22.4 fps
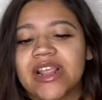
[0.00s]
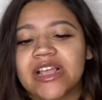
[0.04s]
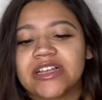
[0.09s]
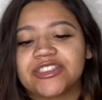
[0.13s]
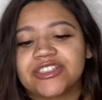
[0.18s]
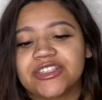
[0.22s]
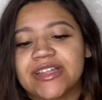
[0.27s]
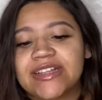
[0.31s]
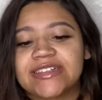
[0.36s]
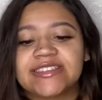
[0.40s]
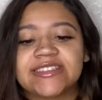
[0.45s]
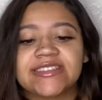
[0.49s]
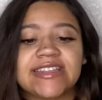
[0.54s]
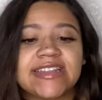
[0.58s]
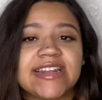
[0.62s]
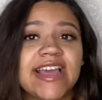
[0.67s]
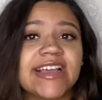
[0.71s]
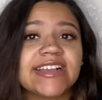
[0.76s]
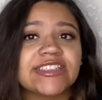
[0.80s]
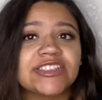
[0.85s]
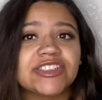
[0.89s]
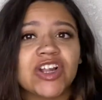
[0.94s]
So that's the
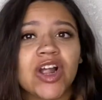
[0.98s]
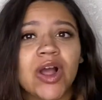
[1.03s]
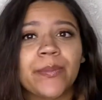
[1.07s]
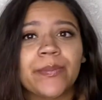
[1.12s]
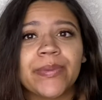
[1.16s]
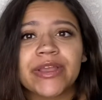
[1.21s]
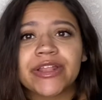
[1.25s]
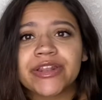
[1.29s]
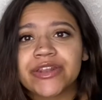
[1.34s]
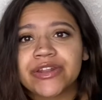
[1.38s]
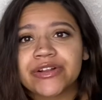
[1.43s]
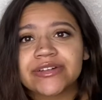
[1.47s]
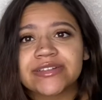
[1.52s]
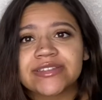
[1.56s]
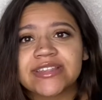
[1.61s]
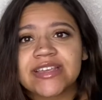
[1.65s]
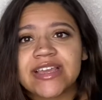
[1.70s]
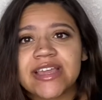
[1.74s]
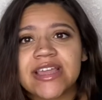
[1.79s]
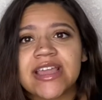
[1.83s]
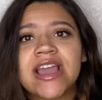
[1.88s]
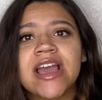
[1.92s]
next topic,
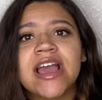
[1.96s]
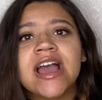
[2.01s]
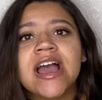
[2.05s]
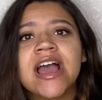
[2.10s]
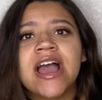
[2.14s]
nursing.